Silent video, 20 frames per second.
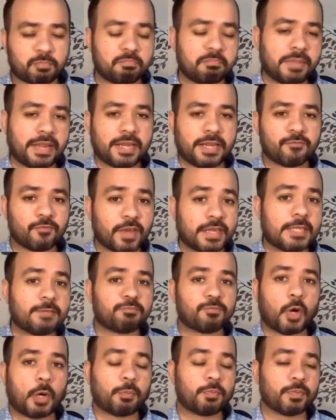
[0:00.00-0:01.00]
made
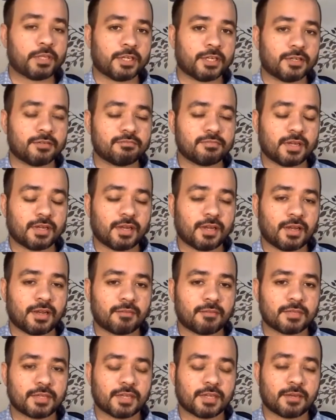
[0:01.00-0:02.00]
very popular
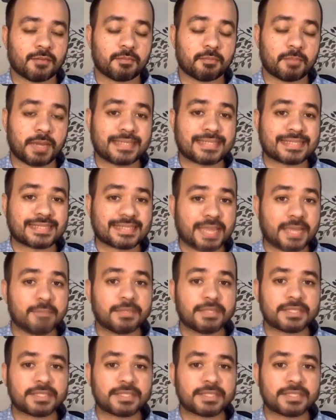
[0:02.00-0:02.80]
by Simon